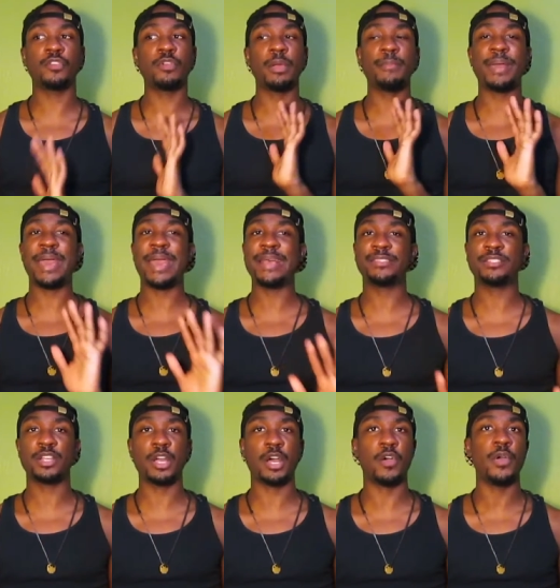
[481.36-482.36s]
grandma has
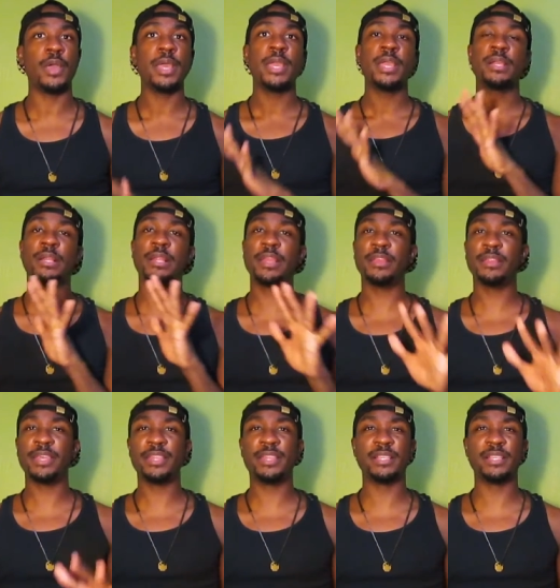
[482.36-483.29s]
to go. Clearly,